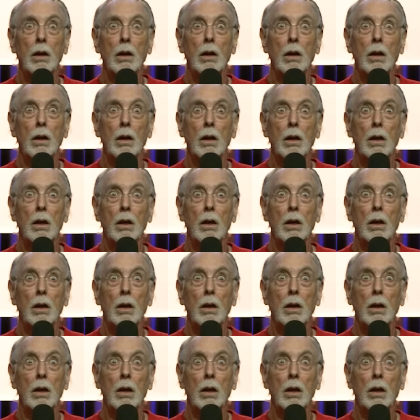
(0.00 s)

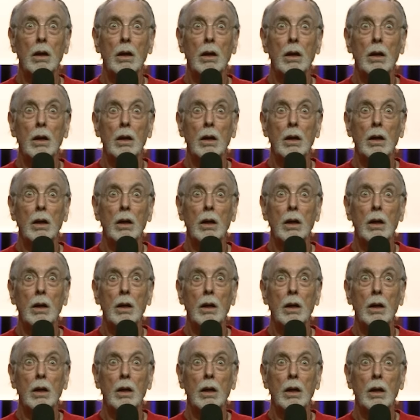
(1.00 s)

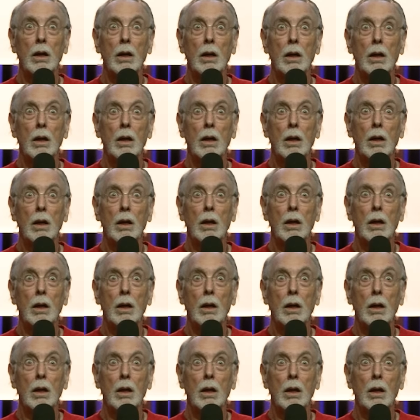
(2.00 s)

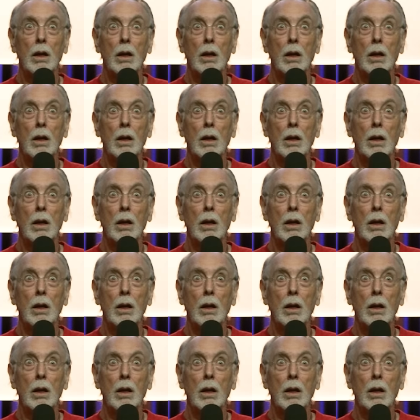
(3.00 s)
(silence)